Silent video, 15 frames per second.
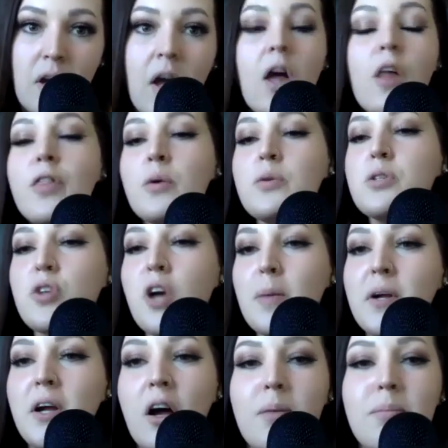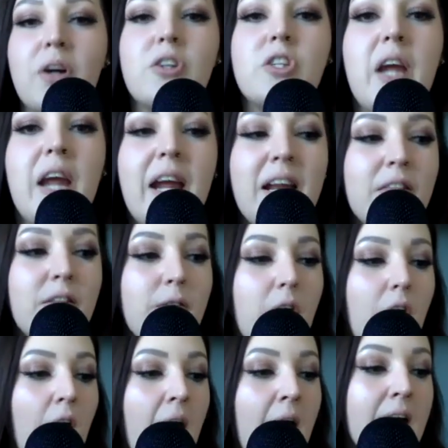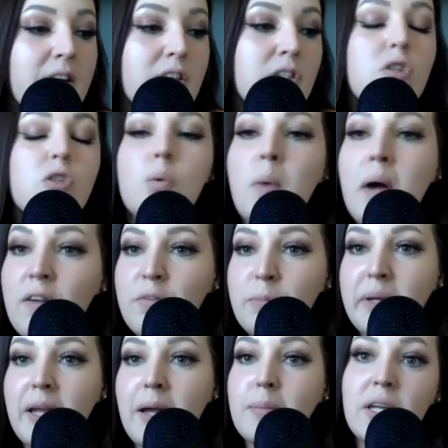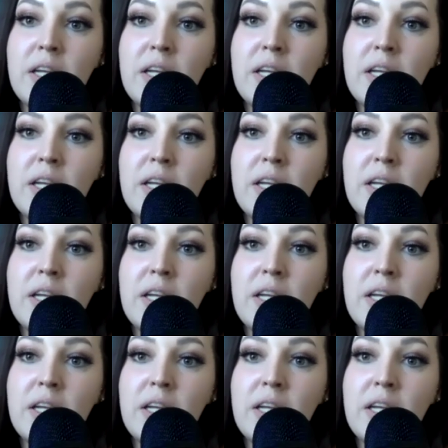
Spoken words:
Those are dropping on March 8th at 12 p.m.